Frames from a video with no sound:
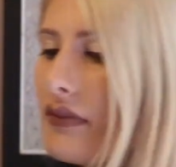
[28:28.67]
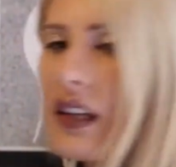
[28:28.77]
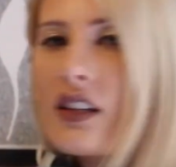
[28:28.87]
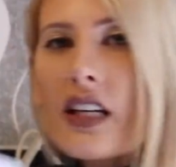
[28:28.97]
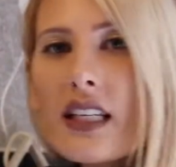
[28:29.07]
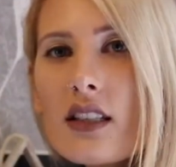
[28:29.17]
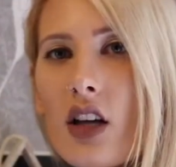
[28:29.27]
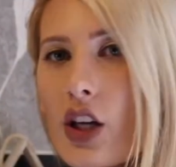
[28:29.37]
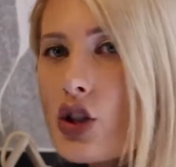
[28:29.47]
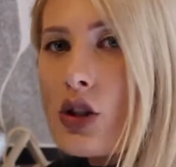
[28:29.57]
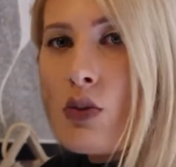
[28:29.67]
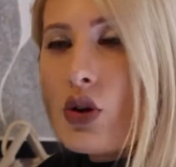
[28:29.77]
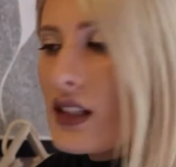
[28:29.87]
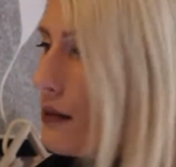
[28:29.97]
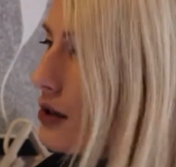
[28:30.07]
Here's a small
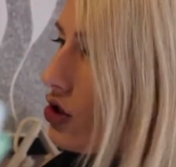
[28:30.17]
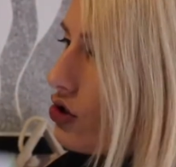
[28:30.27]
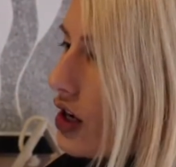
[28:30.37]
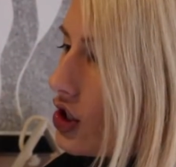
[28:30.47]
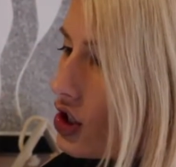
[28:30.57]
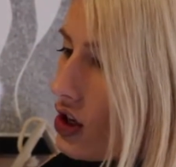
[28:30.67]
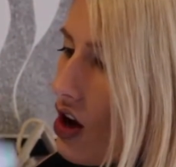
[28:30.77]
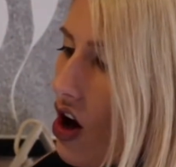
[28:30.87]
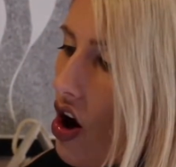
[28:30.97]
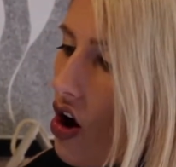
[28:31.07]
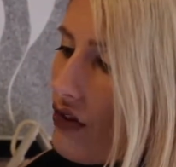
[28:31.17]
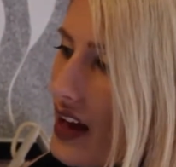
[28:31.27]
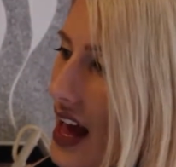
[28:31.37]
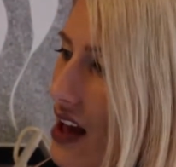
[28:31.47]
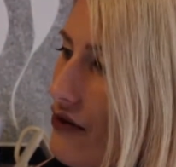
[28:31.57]
demonstration of
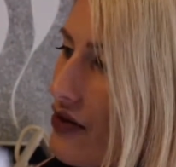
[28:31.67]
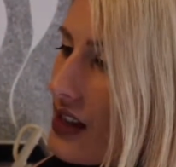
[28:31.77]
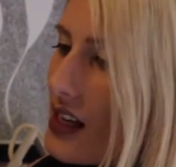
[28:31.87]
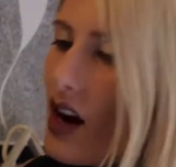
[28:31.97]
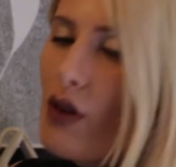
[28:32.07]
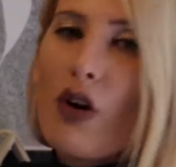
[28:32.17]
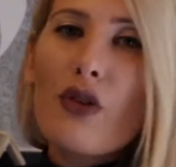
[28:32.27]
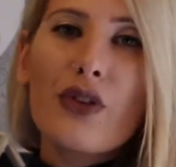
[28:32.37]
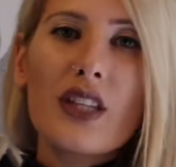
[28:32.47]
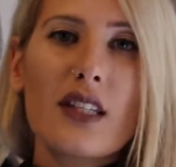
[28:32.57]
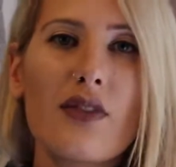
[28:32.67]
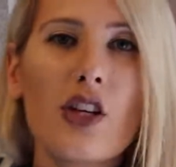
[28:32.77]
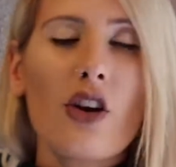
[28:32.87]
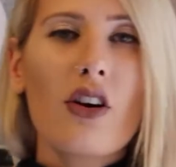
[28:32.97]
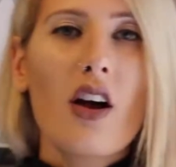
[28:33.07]
everything I wrote for this
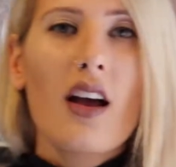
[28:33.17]
video.